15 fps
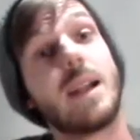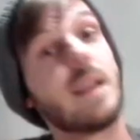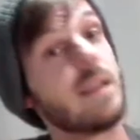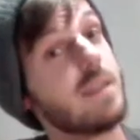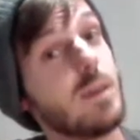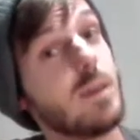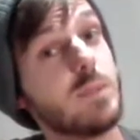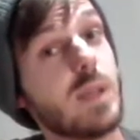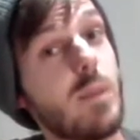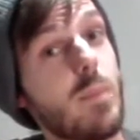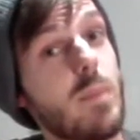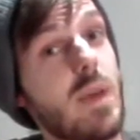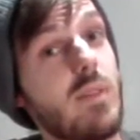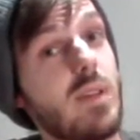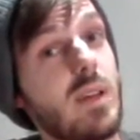Click the thumbs
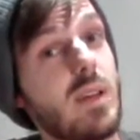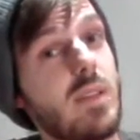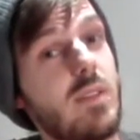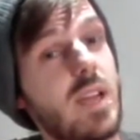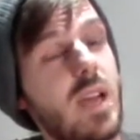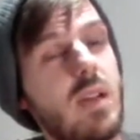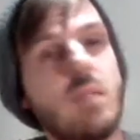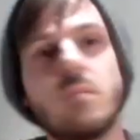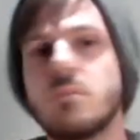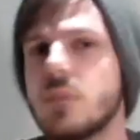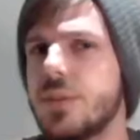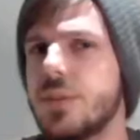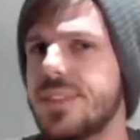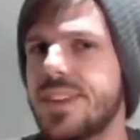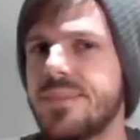up if you liked the video.
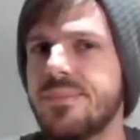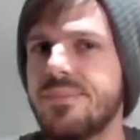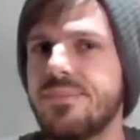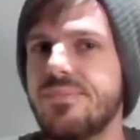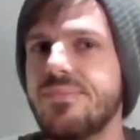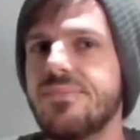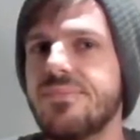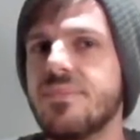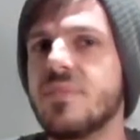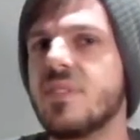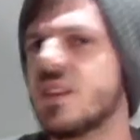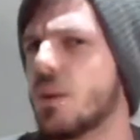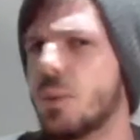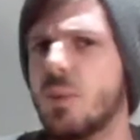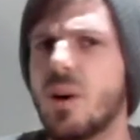If you didn't,
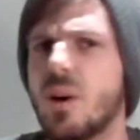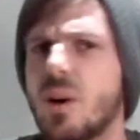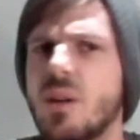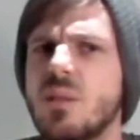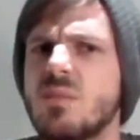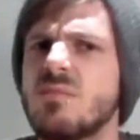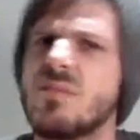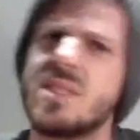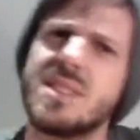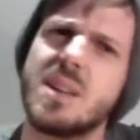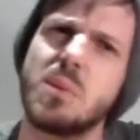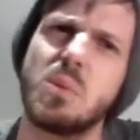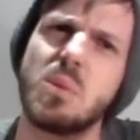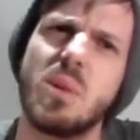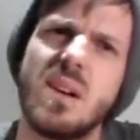tell me why. Just
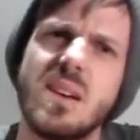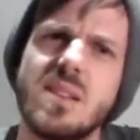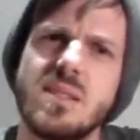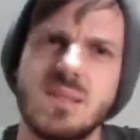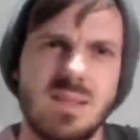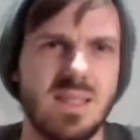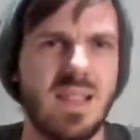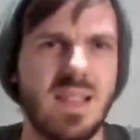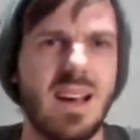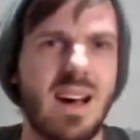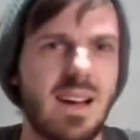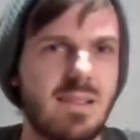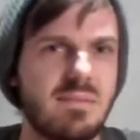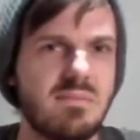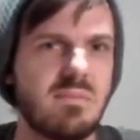tell me why. Is it the
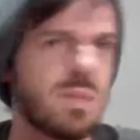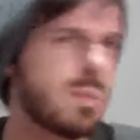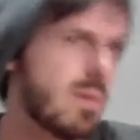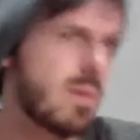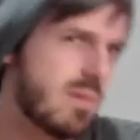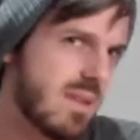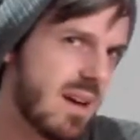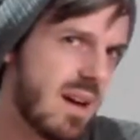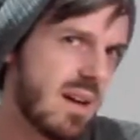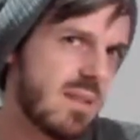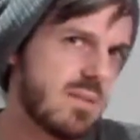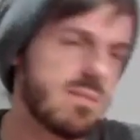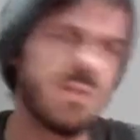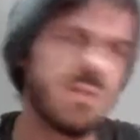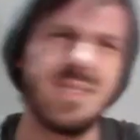hat? It's probably the
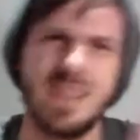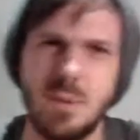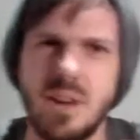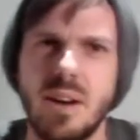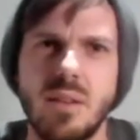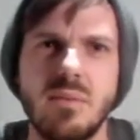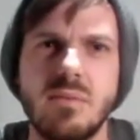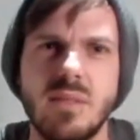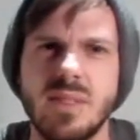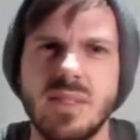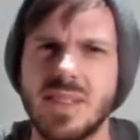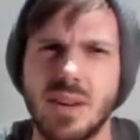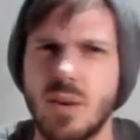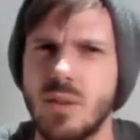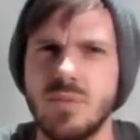hat. Let me know. I'll
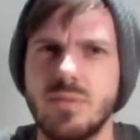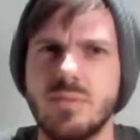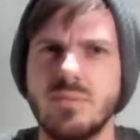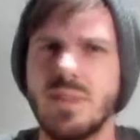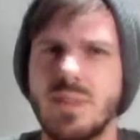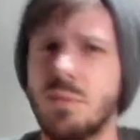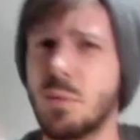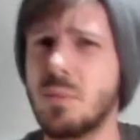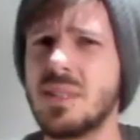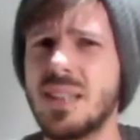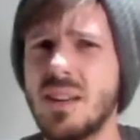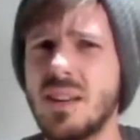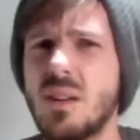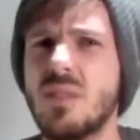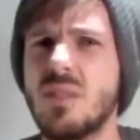take it off. If you want me to
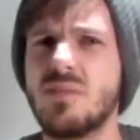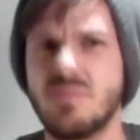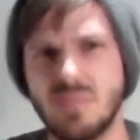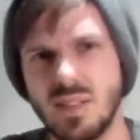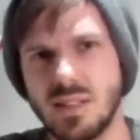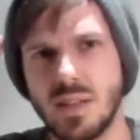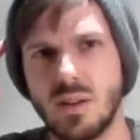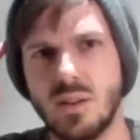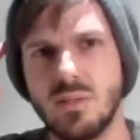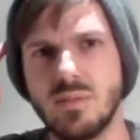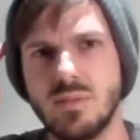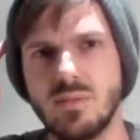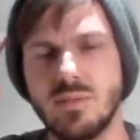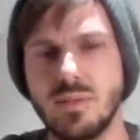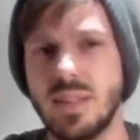take it off, I'll take it off.
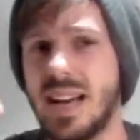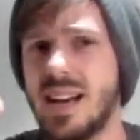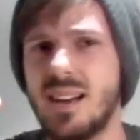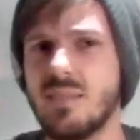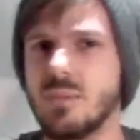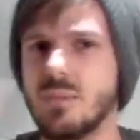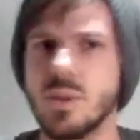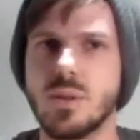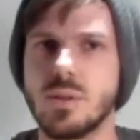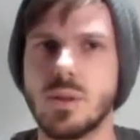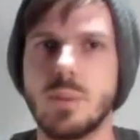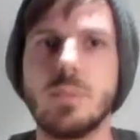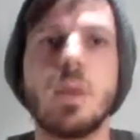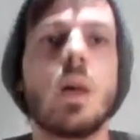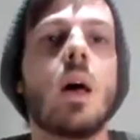The hat, not the
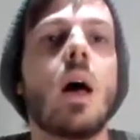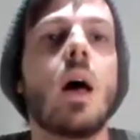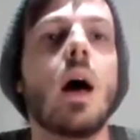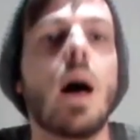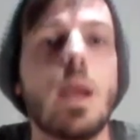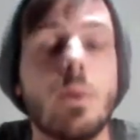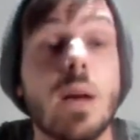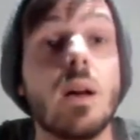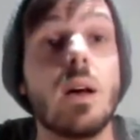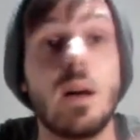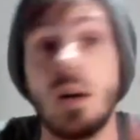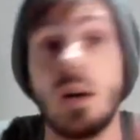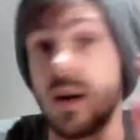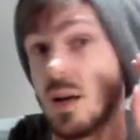top. Anyway,